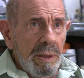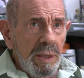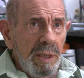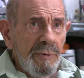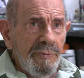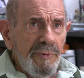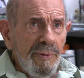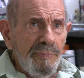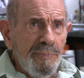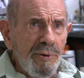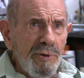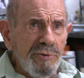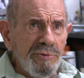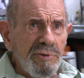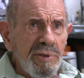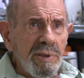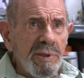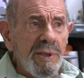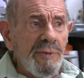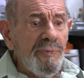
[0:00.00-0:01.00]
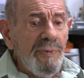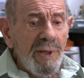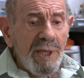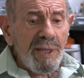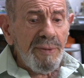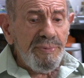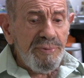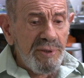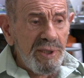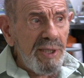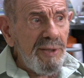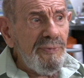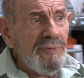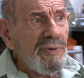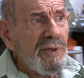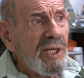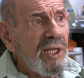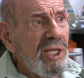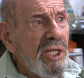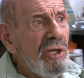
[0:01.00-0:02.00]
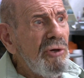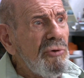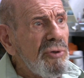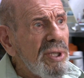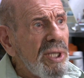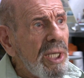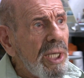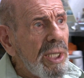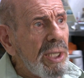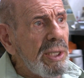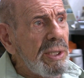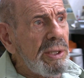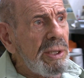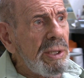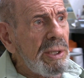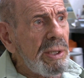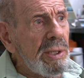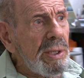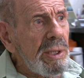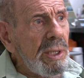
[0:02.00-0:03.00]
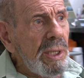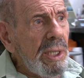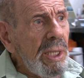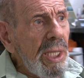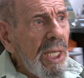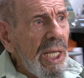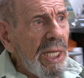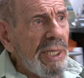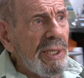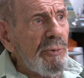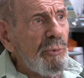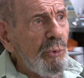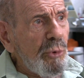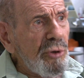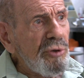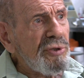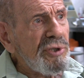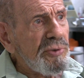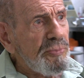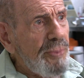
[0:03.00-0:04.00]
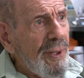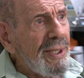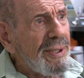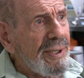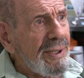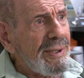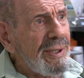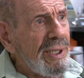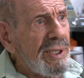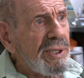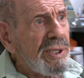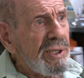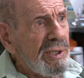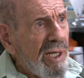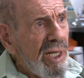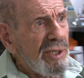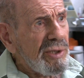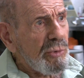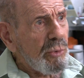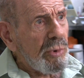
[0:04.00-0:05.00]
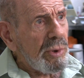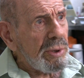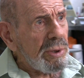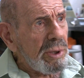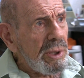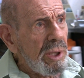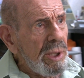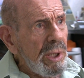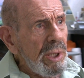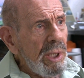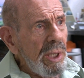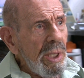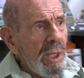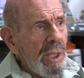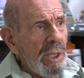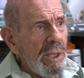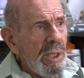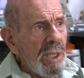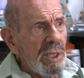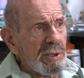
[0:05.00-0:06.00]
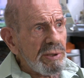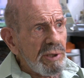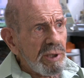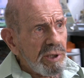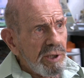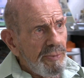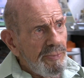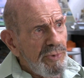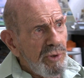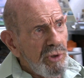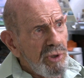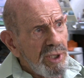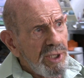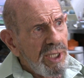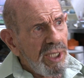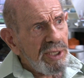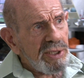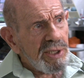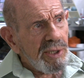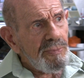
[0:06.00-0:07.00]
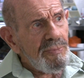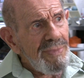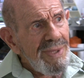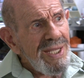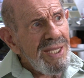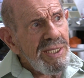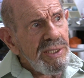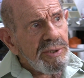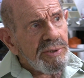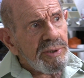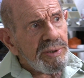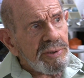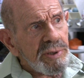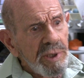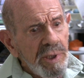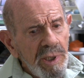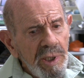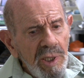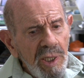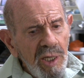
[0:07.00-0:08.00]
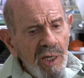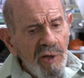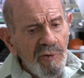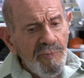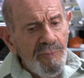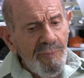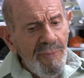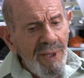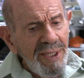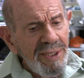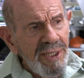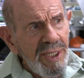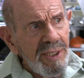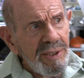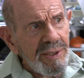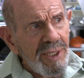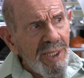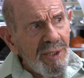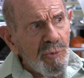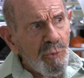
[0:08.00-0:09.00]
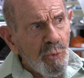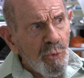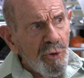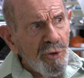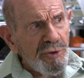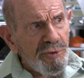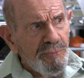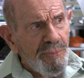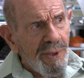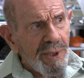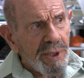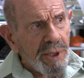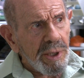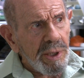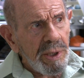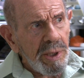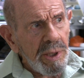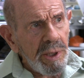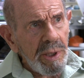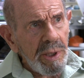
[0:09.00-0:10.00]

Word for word: If a person develops even a hearing aid and it works better than another one, he has to communicate the means of making that work better.